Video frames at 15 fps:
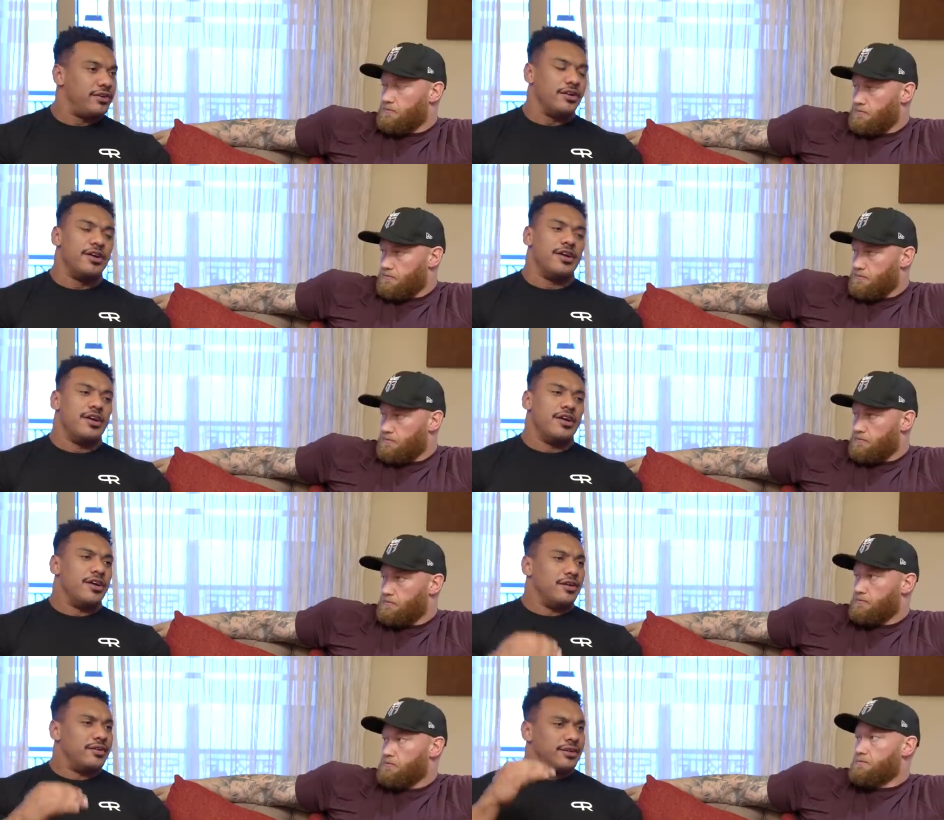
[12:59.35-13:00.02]
Speaker 1: Or,
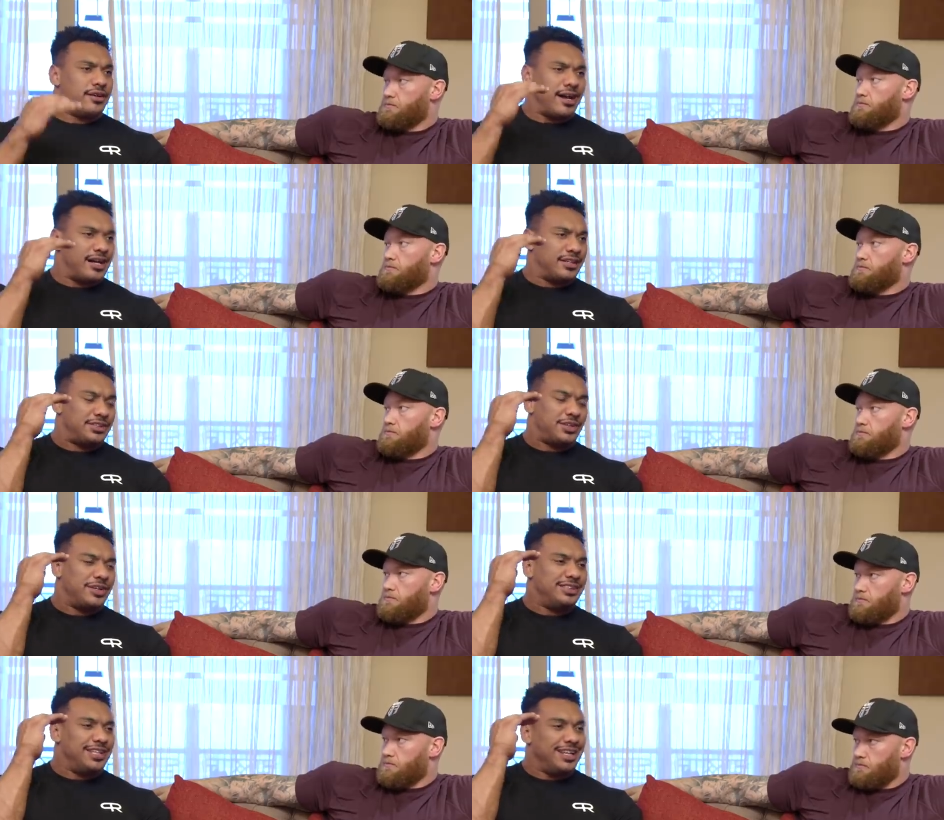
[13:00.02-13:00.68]
I
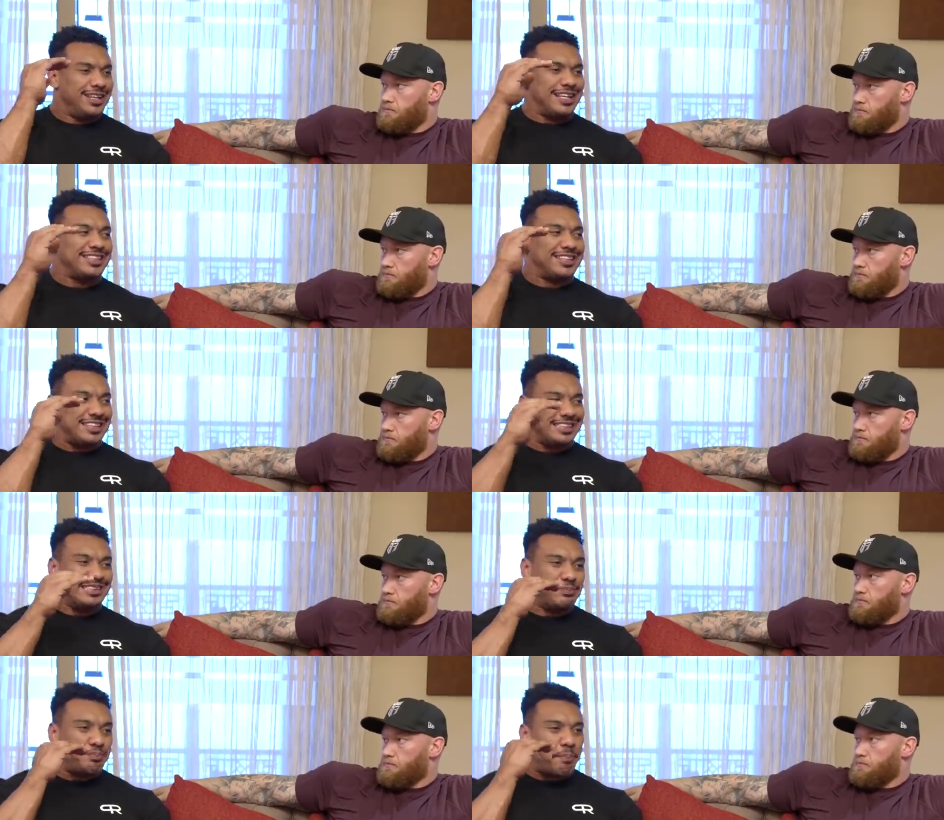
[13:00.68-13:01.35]
started seeing less and
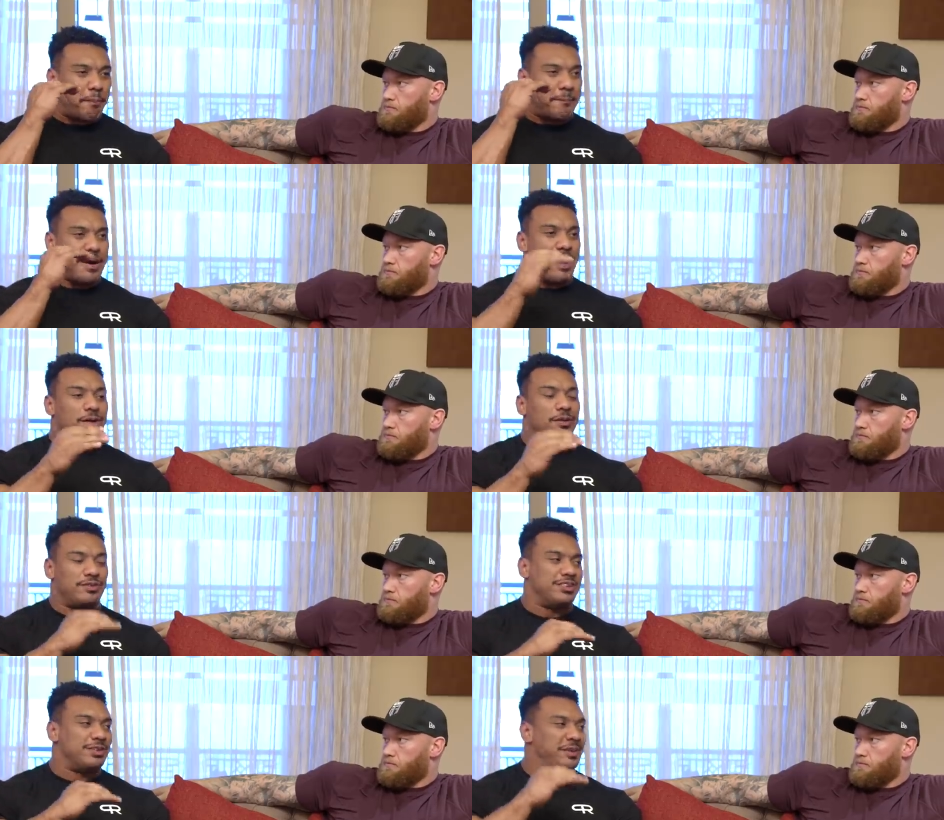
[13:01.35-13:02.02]
less
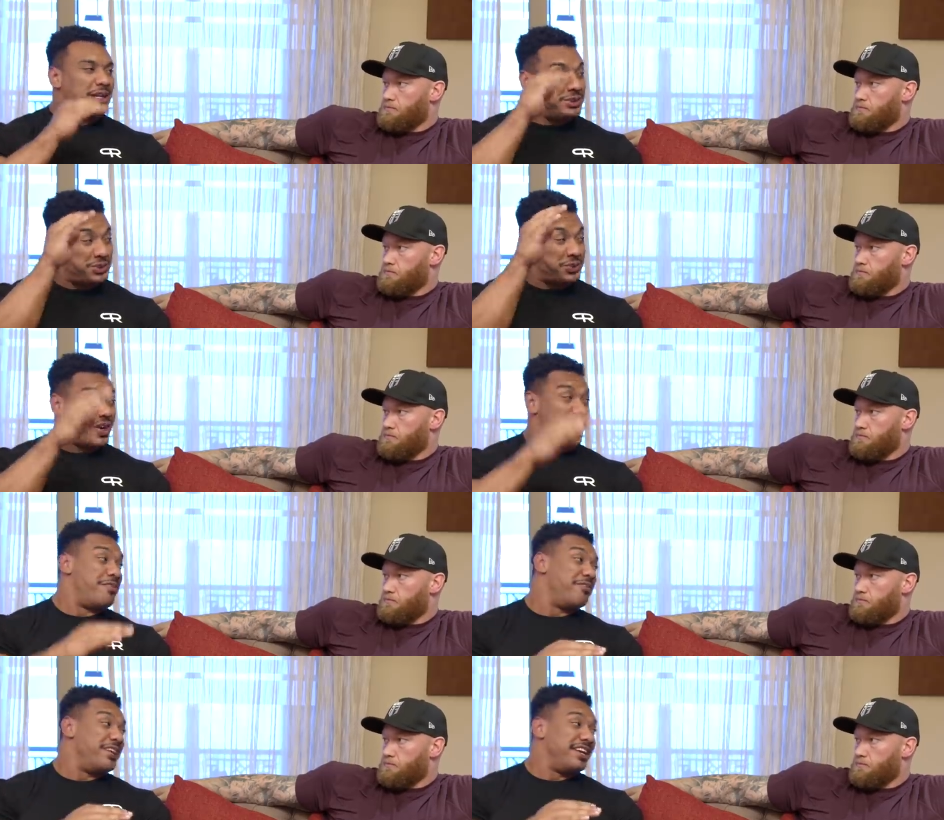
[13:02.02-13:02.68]
powerlifters on my
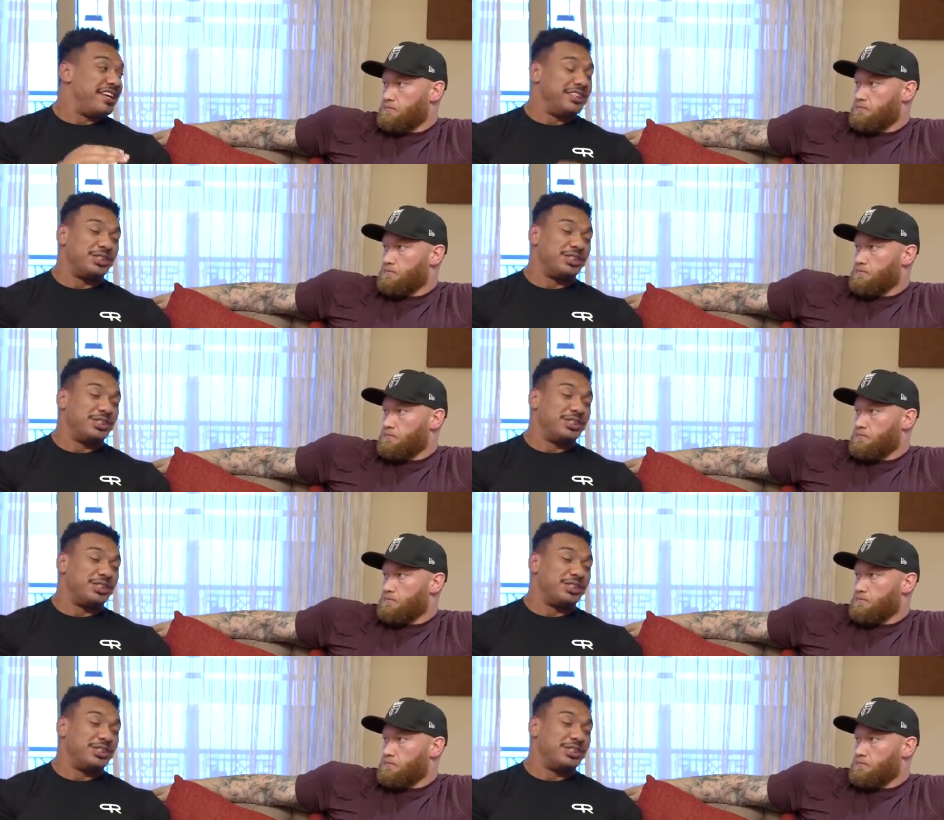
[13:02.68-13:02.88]
Instagram feed I